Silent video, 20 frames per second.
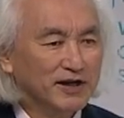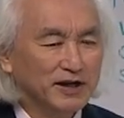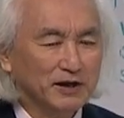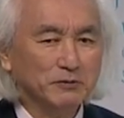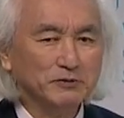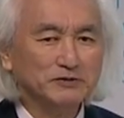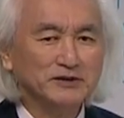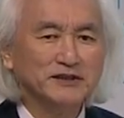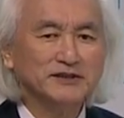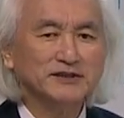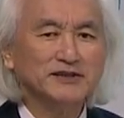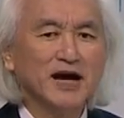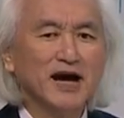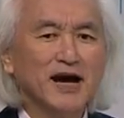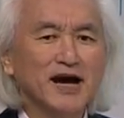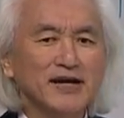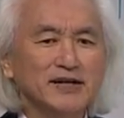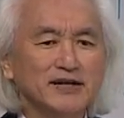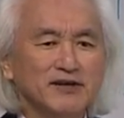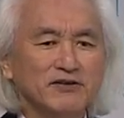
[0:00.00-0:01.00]
It was
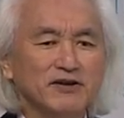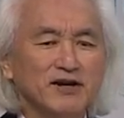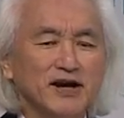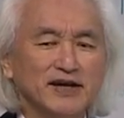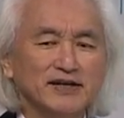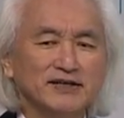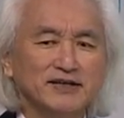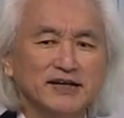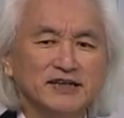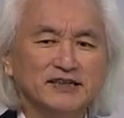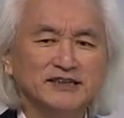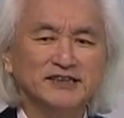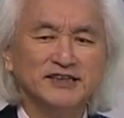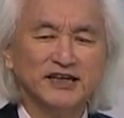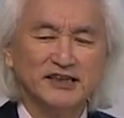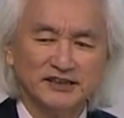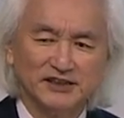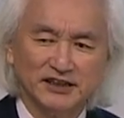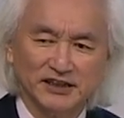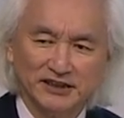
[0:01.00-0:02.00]
designed in the
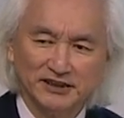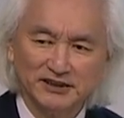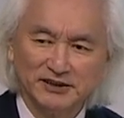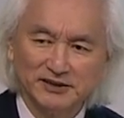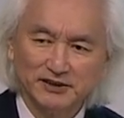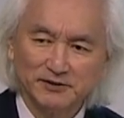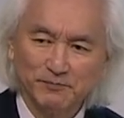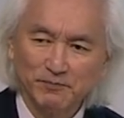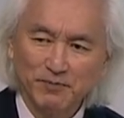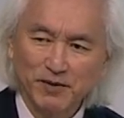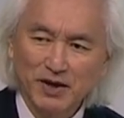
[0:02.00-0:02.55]
1960s,